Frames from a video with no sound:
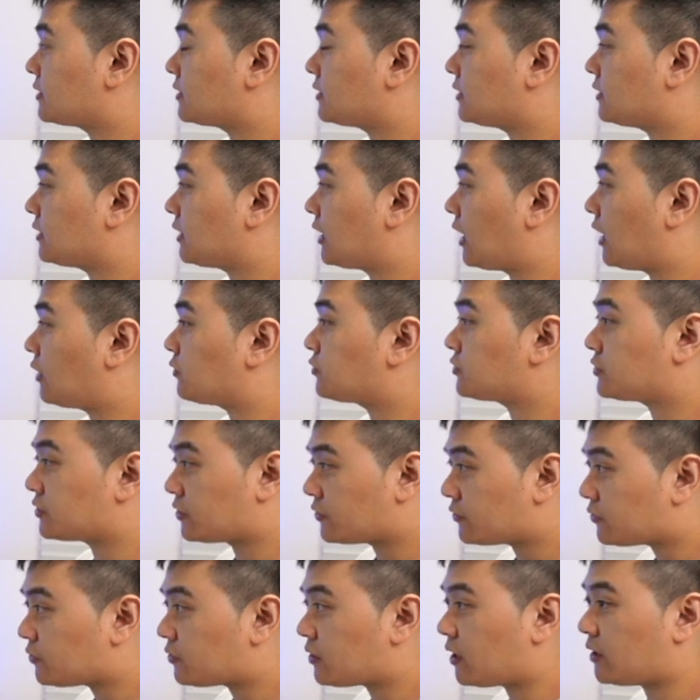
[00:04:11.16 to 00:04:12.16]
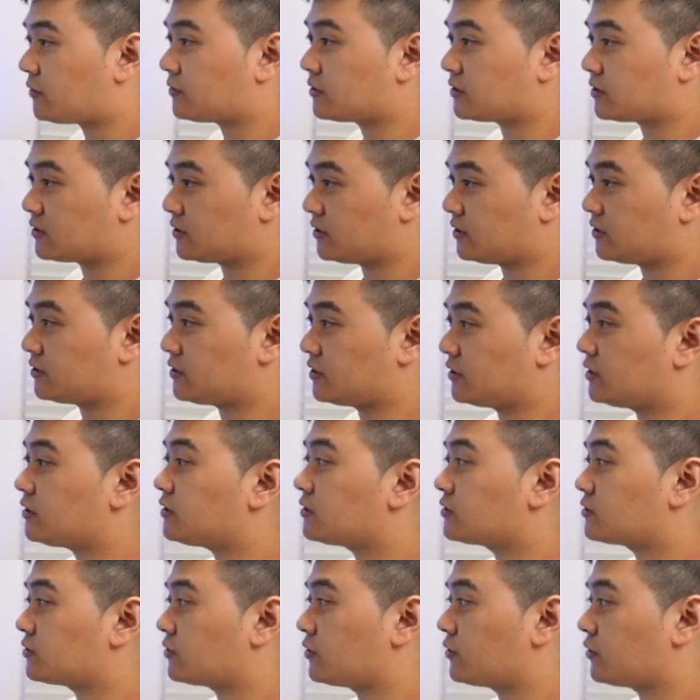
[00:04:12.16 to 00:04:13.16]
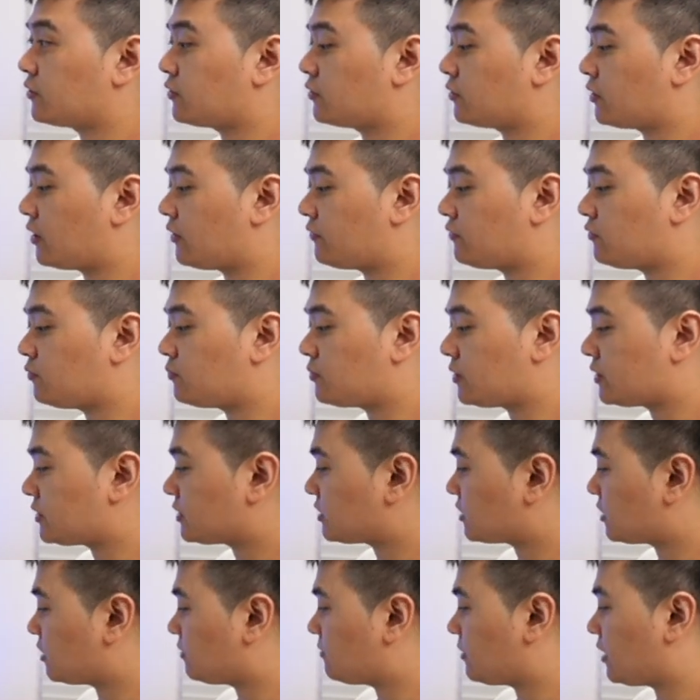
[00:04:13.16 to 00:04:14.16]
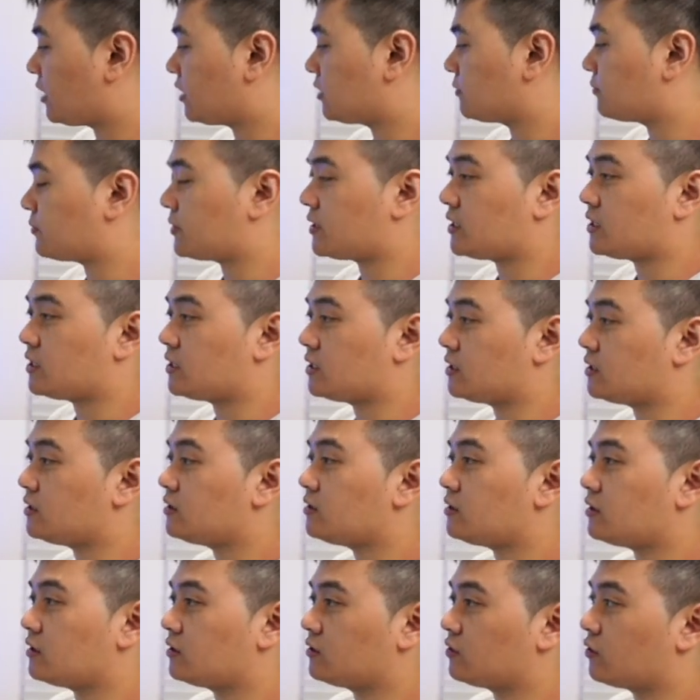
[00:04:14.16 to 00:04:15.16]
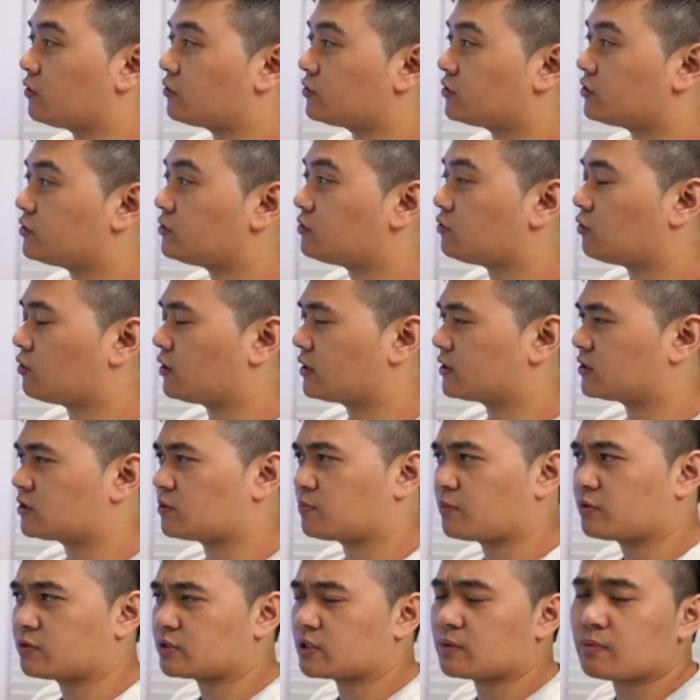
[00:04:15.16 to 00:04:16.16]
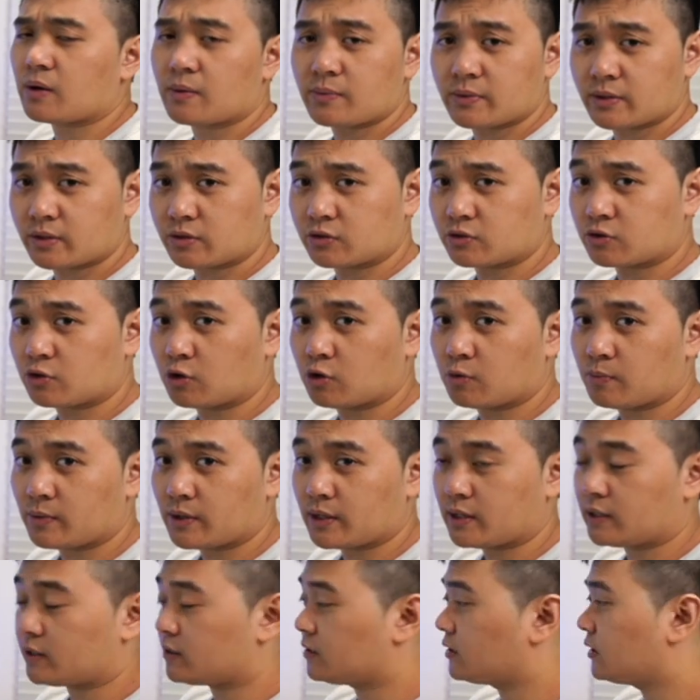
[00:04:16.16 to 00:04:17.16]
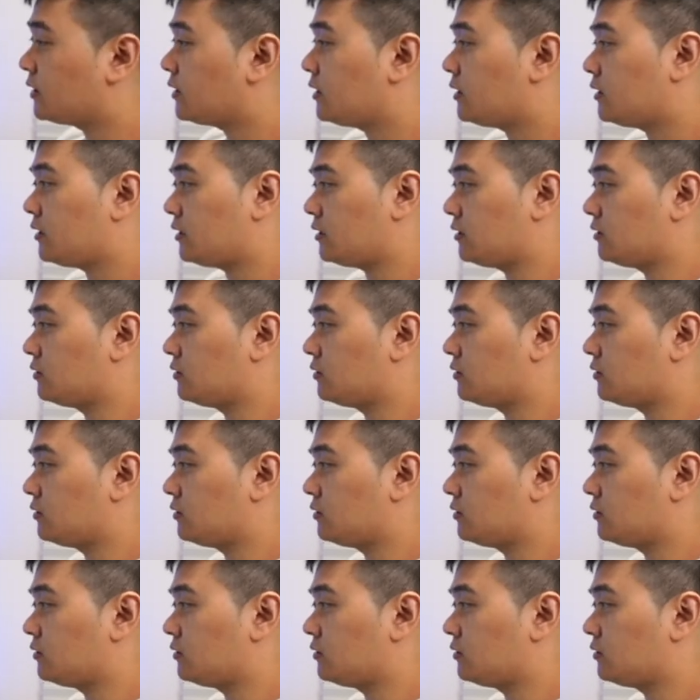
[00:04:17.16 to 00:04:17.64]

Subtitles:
I'll show you how to search it. So if you press Command P in Notion, or I suppose that might be Control P in